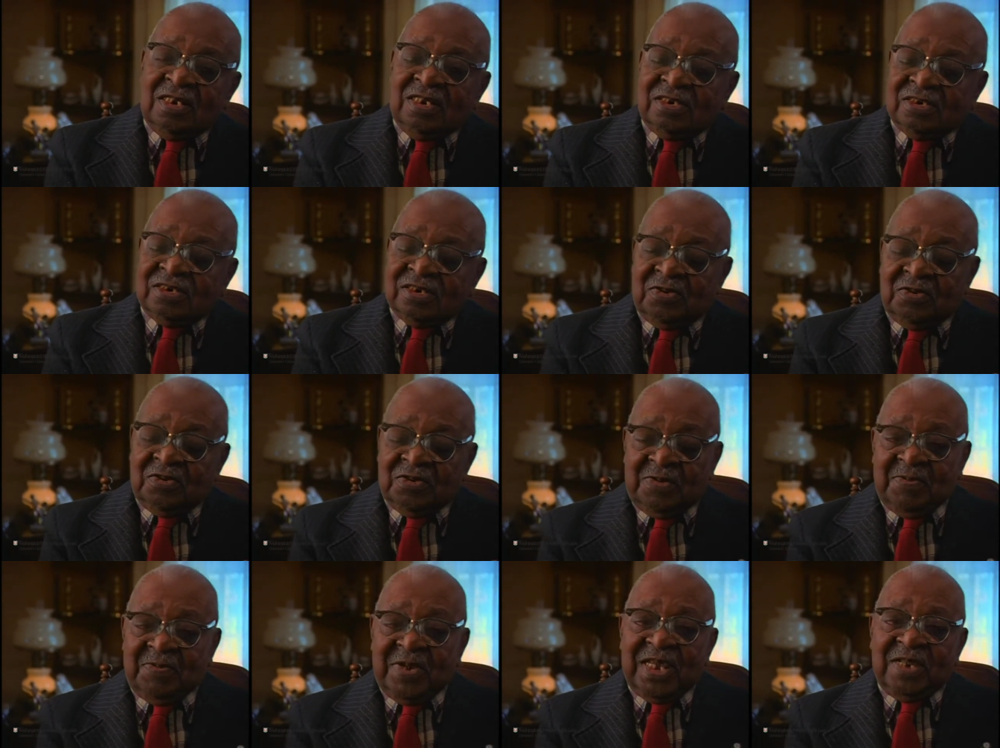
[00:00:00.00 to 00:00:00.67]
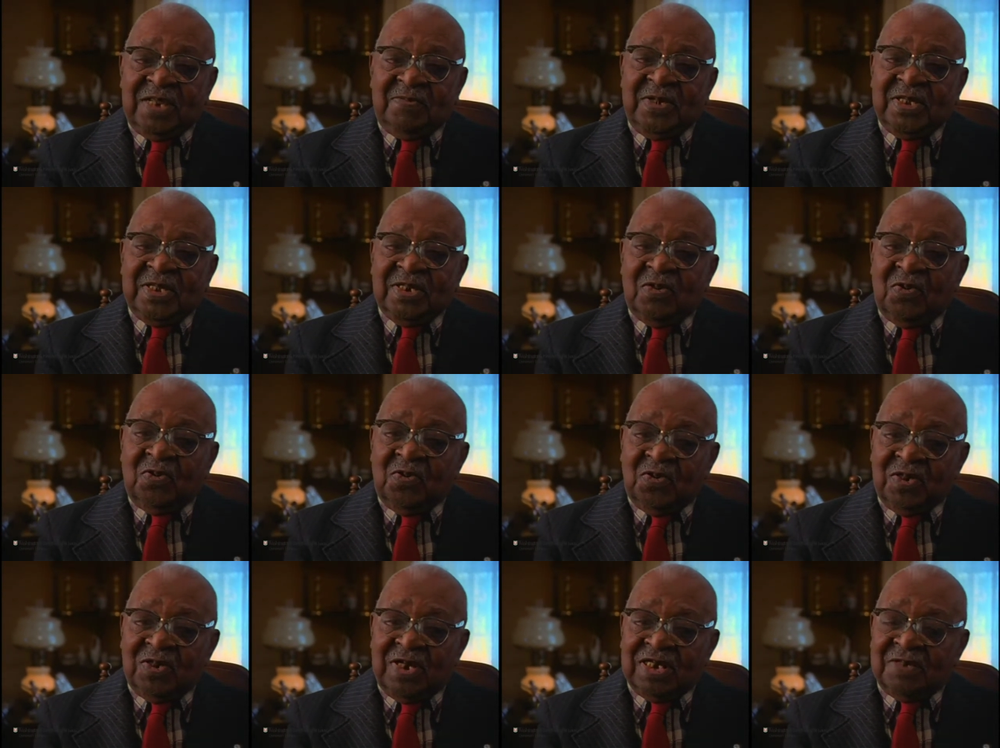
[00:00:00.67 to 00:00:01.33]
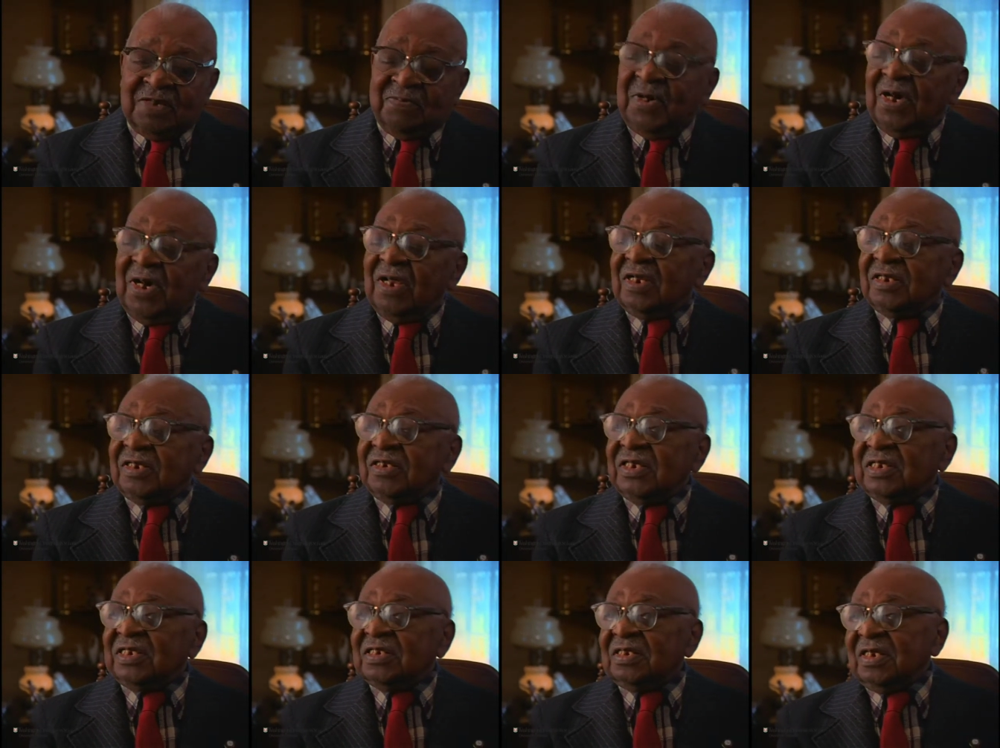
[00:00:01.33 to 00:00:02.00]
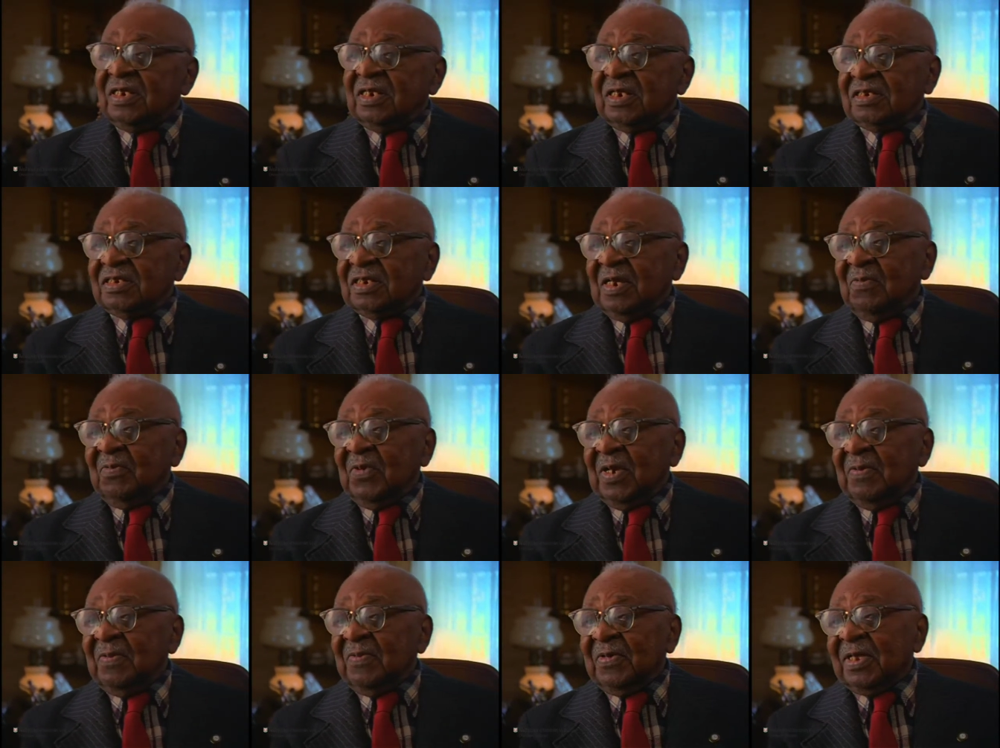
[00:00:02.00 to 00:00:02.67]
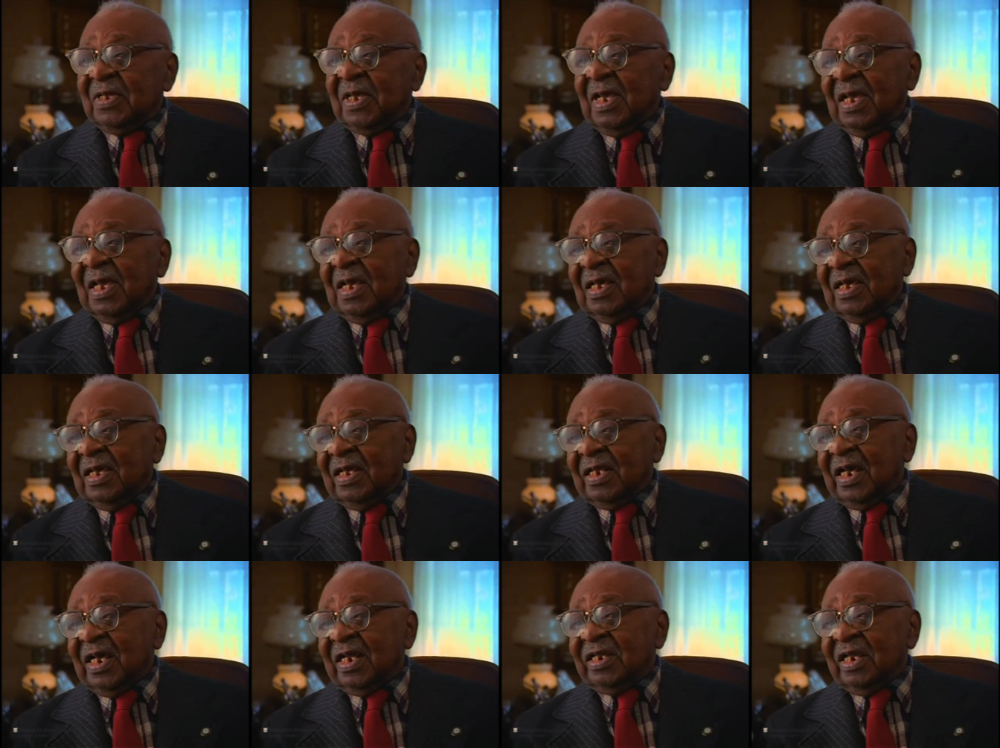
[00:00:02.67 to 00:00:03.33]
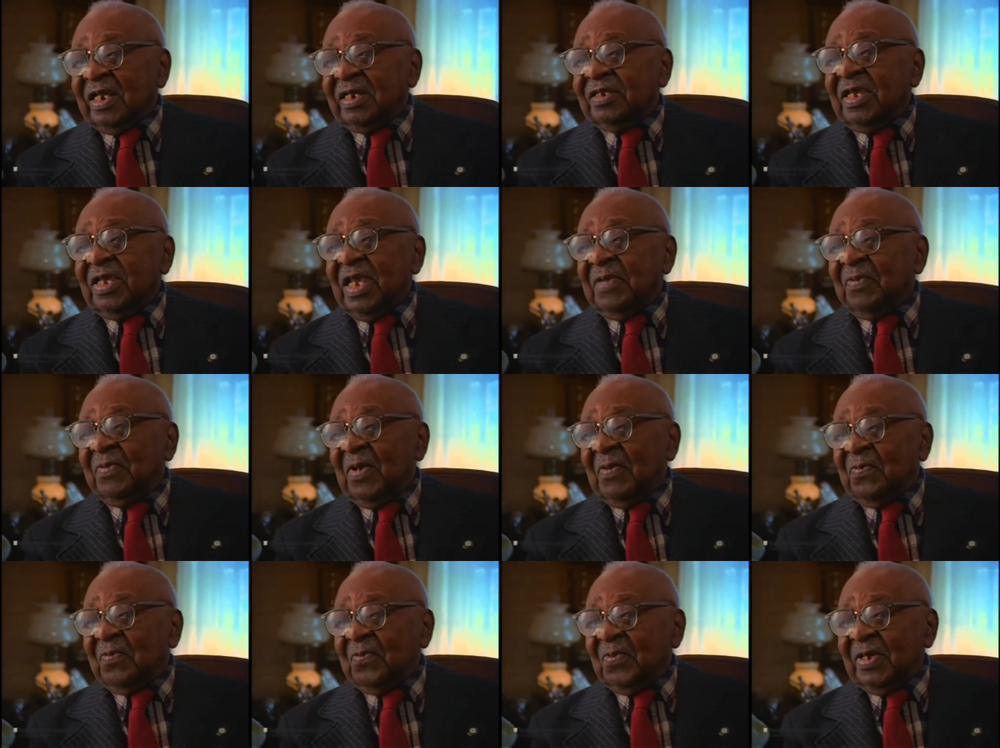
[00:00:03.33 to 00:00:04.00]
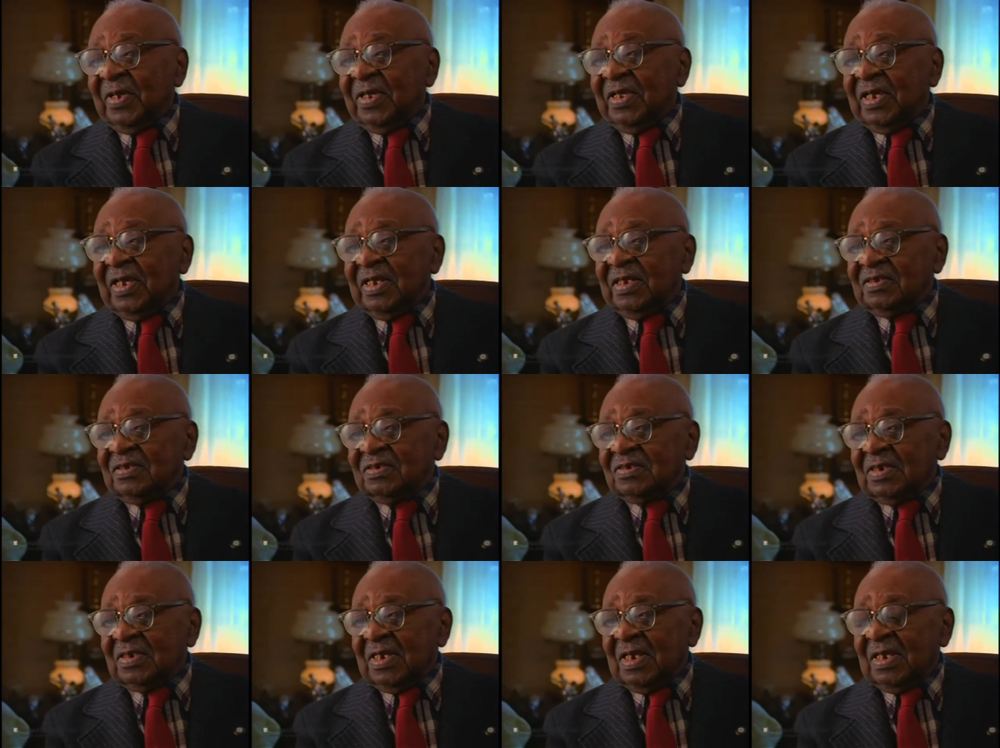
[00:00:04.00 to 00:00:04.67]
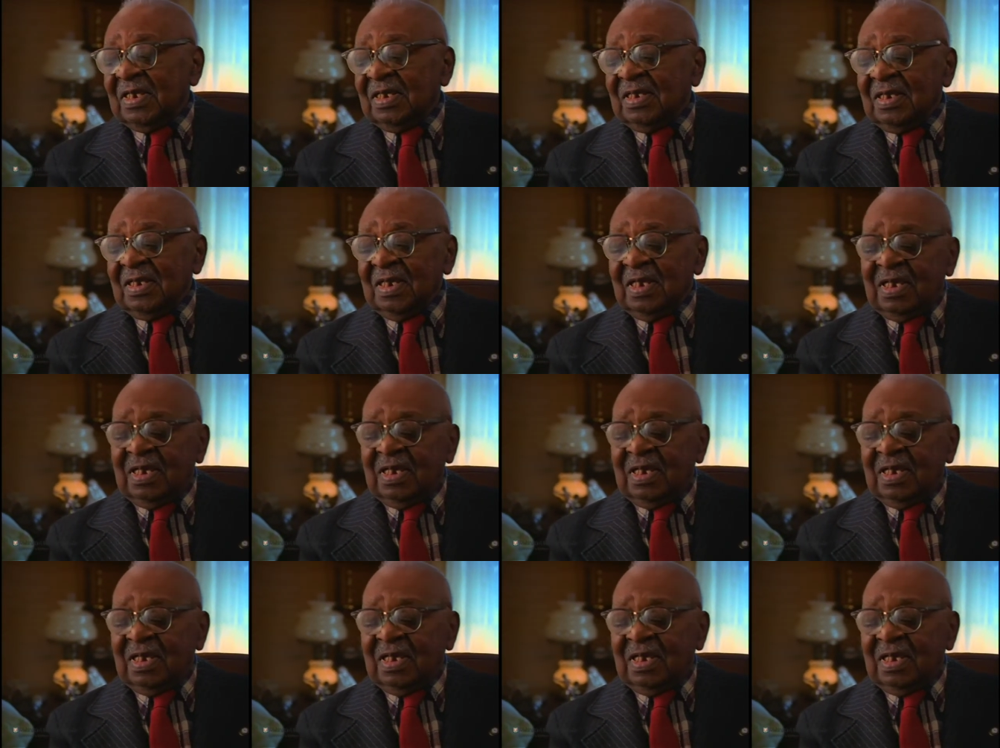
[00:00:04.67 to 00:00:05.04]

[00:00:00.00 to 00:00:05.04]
So there might have been a whole lot of politics in there somewhere, but that I didn't keep up with it, see.